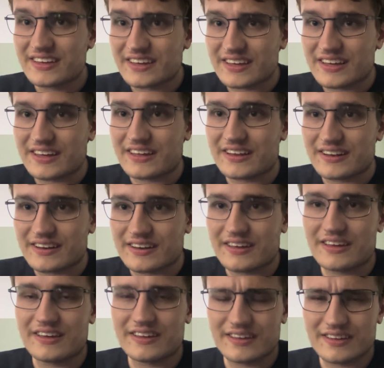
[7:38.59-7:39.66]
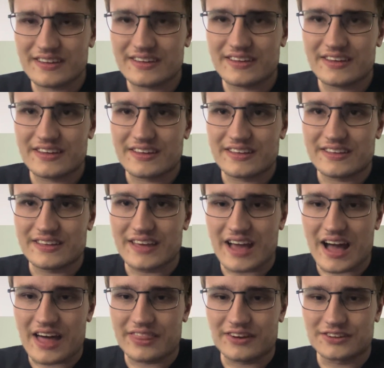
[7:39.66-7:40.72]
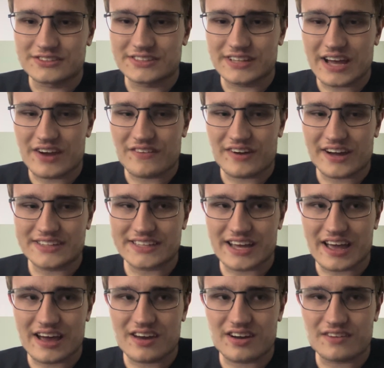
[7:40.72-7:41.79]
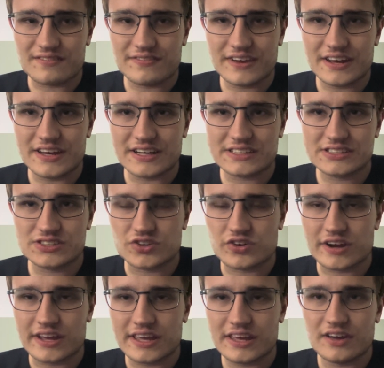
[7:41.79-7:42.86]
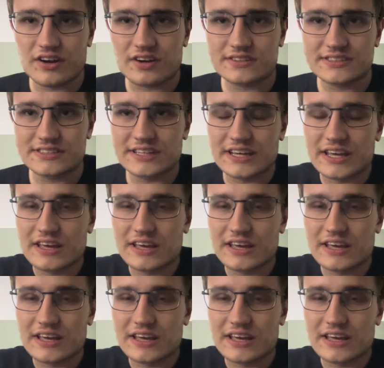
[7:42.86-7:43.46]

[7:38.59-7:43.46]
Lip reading: And yeah, those night rides I had on Phoenix during ERT